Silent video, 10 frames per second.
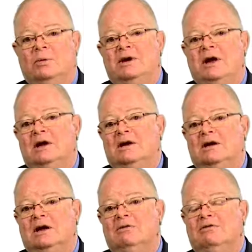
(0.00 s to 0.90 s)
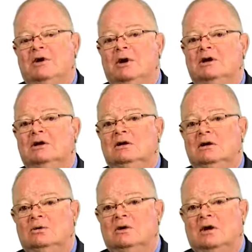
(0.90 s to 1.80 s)
we tend to give very
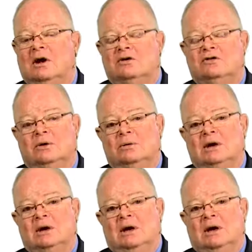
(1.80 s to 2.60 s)
dilute naloxone